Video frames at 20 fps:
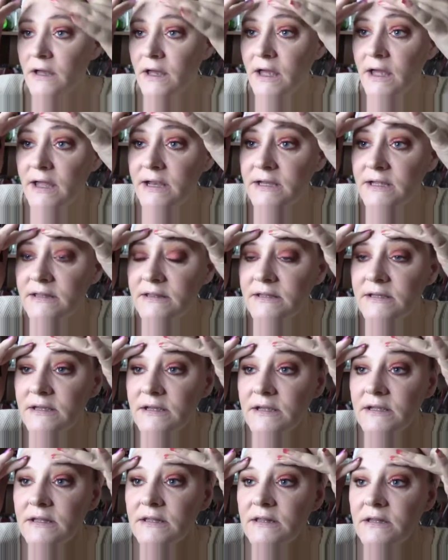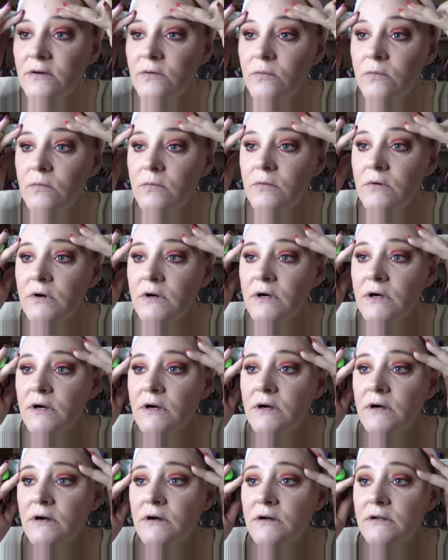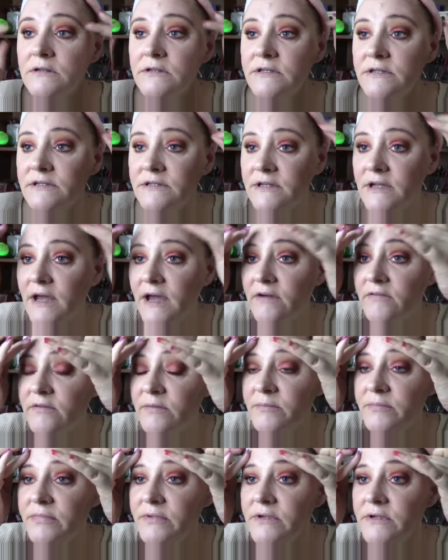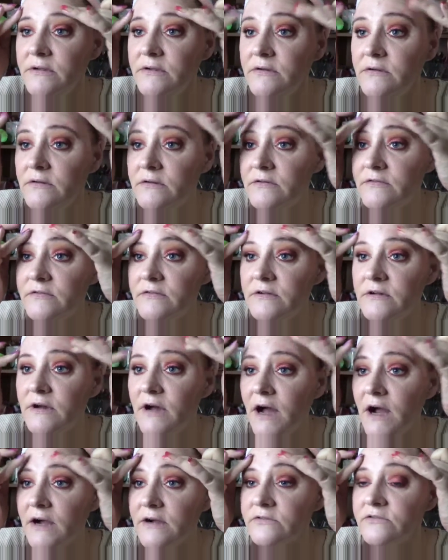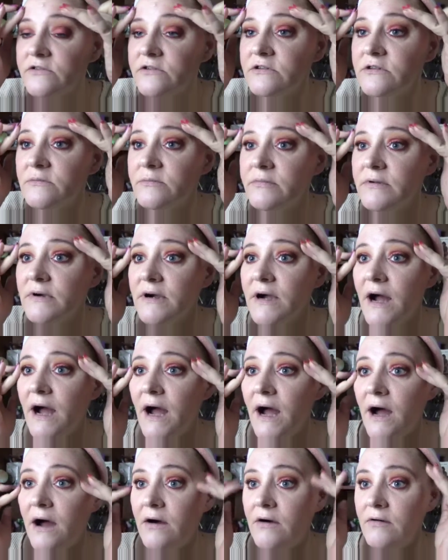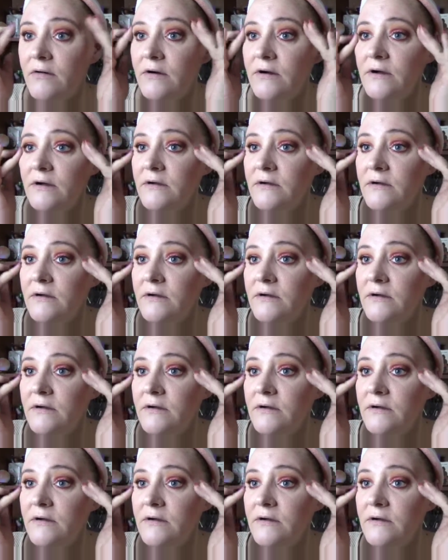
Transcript: Anything in the world to have a beautiful arched brow.